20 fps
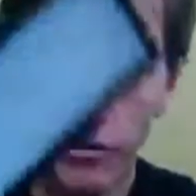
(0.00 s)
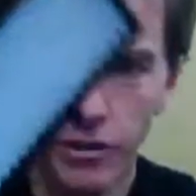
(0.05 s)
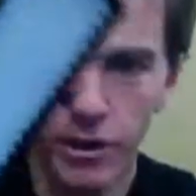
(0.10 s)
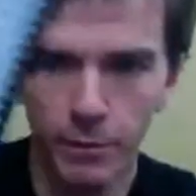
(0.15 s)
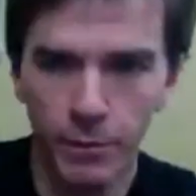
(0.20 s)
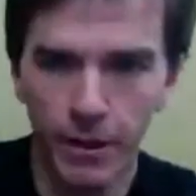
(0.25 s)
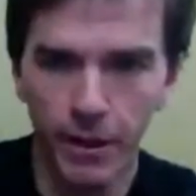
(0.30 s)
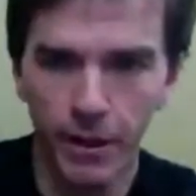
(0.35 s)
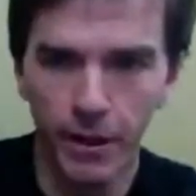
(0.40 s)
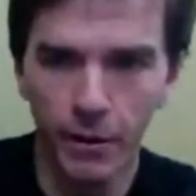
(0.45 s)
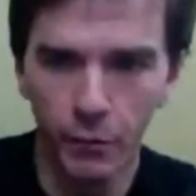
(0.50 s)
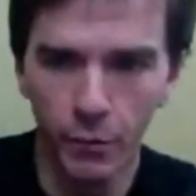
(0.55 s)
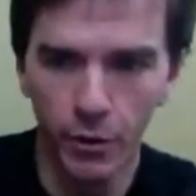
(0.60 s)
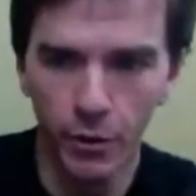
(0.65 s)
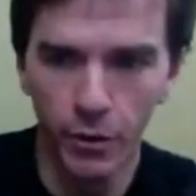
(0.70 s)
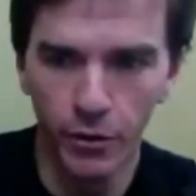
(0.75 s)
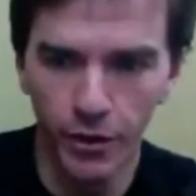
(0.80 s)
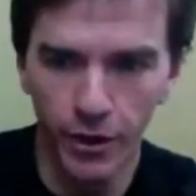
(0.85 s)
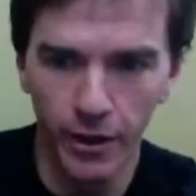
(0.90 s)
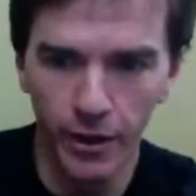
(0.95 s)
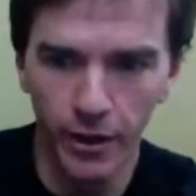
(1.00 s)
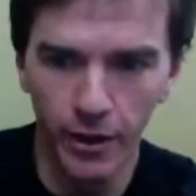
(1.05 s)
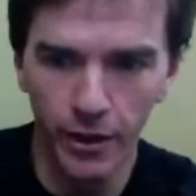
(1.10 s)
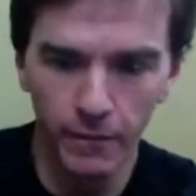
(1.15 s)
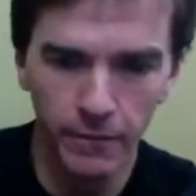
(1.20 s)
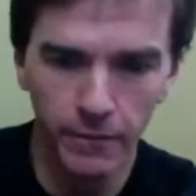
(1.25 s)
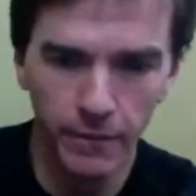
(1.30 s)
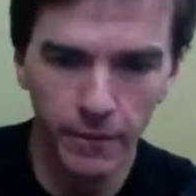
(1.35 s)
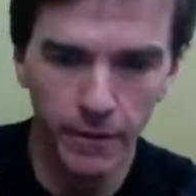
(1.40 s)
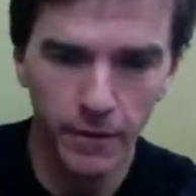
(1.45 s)
ship it out with
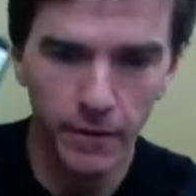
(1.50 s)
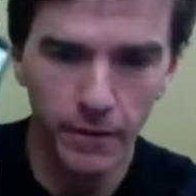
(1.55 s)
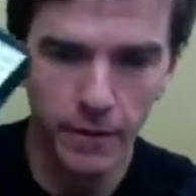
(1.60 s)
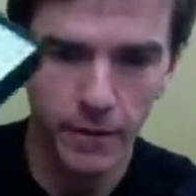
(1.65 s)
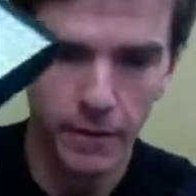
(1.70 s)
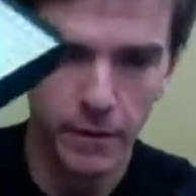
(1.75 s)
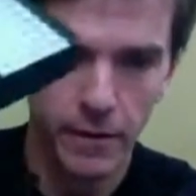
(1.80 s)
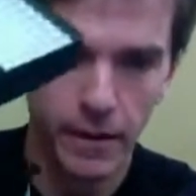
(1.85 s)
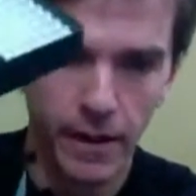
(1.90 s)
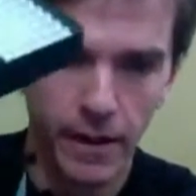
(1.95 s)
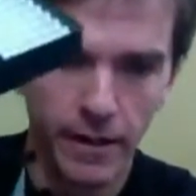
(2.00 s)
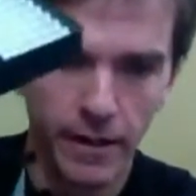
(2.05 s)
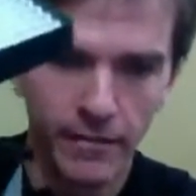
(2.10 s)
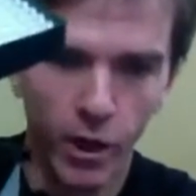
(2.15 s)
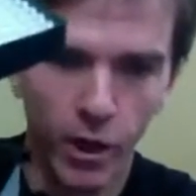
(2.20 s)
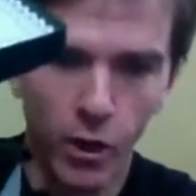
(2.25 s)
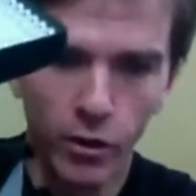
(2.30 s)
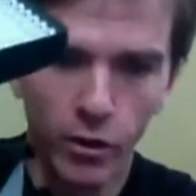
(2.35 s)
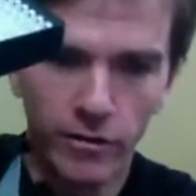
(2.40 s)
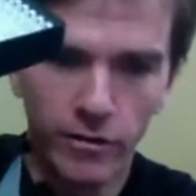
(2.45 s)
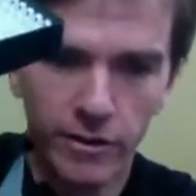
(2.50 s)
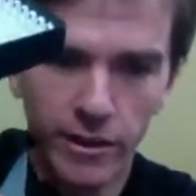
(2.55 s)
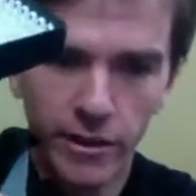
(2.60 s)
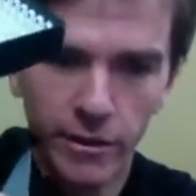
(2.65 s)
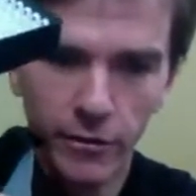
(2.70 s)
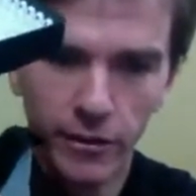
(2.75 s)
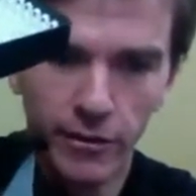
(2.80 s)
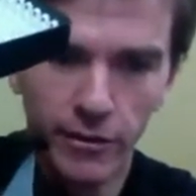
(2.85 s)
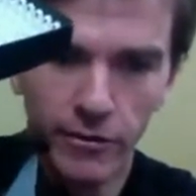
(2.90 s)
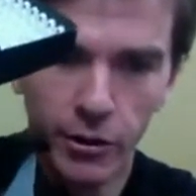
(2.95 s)
a solid
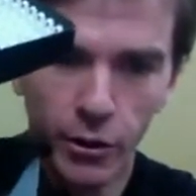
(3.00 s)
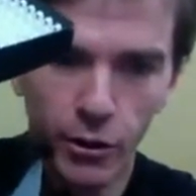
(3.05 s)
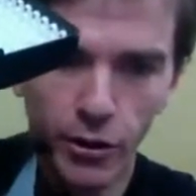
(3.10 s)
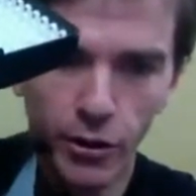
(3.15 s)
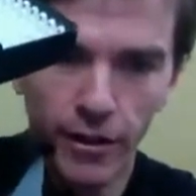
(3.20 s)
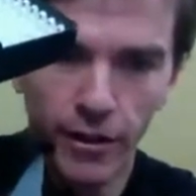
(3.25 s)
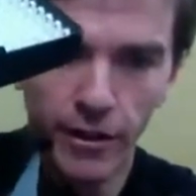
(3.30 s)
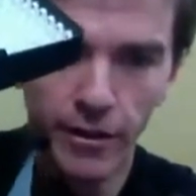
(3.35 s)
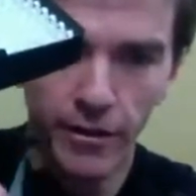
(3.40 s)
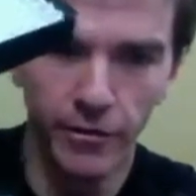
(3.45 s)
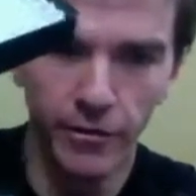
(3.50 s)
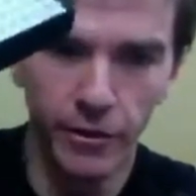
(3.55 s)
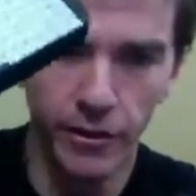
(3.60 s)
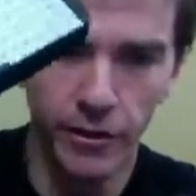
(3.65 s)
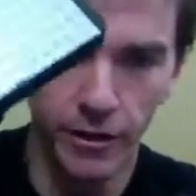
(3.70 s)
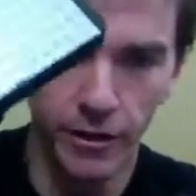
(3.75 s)
steel insert in here, so